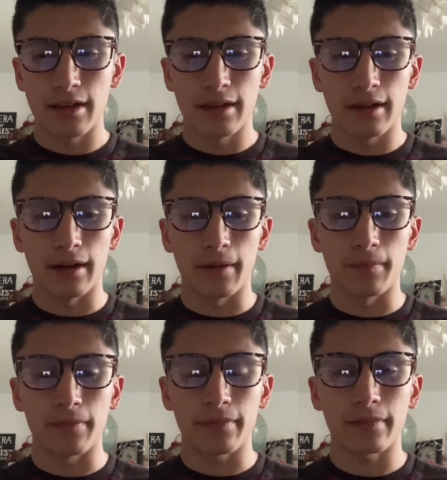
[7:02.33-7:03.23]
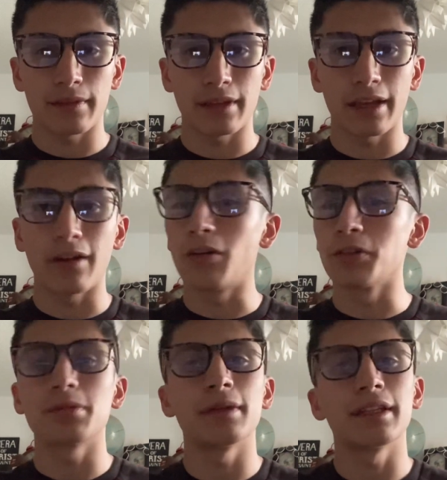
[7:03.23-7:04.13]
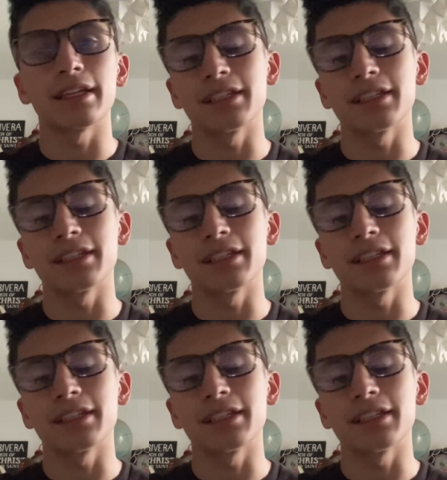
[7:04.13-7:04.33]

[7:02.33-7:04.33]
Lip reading: And ultimately,